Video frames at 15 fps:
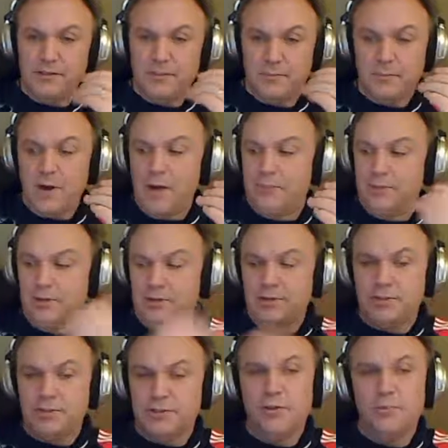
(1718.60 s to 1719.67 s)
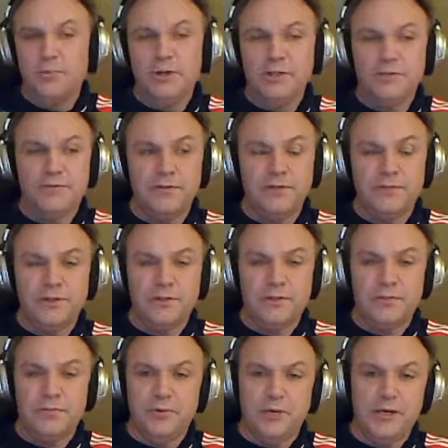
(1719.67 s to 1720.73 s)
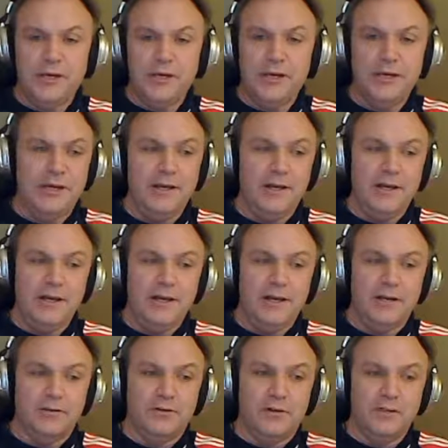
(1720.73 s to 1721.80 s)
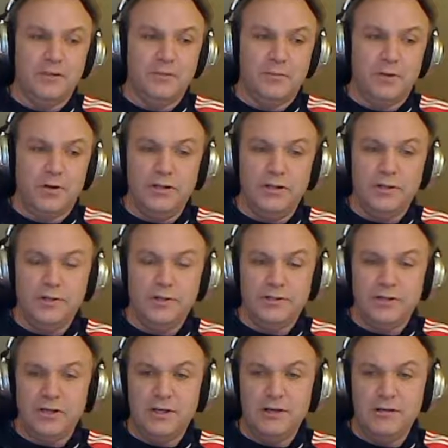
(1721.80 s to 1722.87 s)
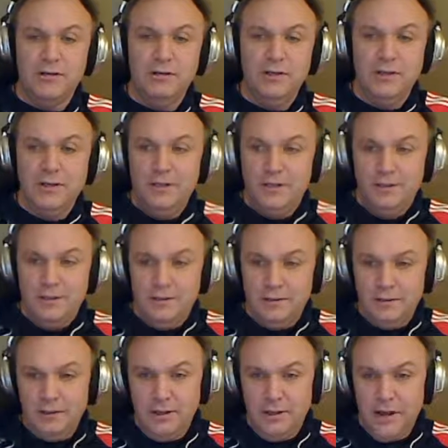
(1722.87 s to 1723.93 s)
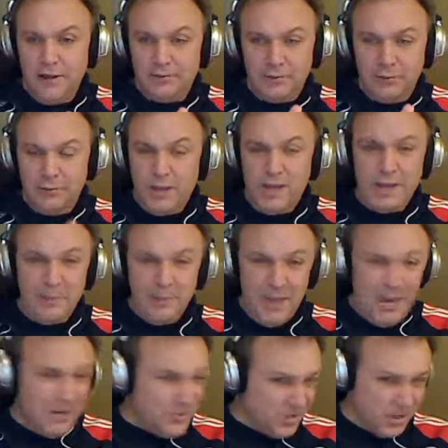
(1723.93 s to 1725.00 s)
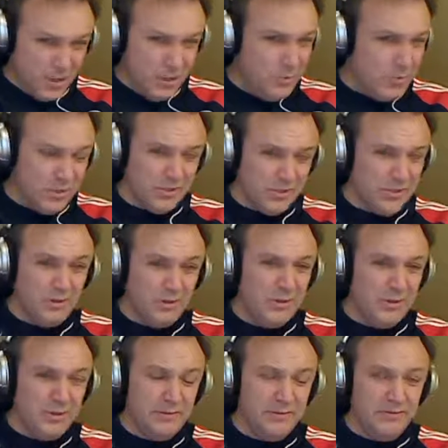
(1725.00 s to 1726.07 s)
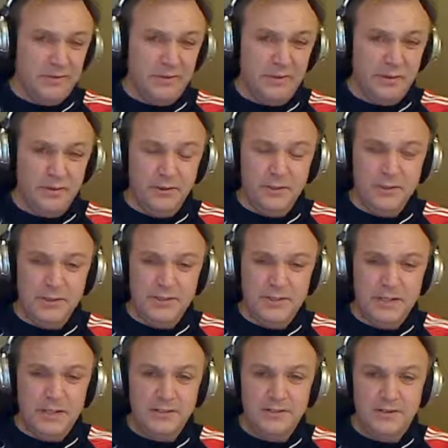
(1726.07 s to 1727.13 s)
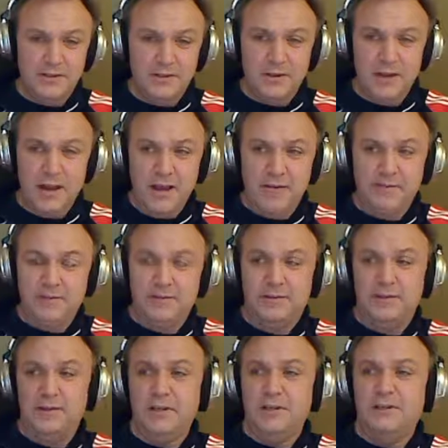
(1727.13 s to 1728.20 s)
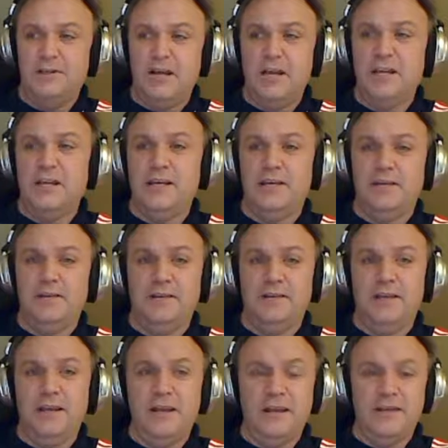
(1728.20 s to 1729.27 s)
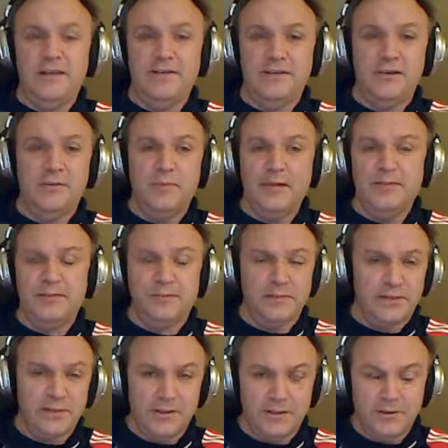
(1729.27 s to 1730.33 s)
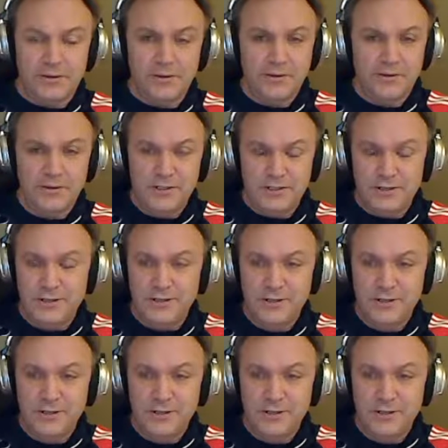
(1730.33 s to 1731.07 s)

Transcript: a problem. There's no place for these kids to play across the board in the USL. After getting a major coup this year with USSF assigning NASL basically to the 3rd division.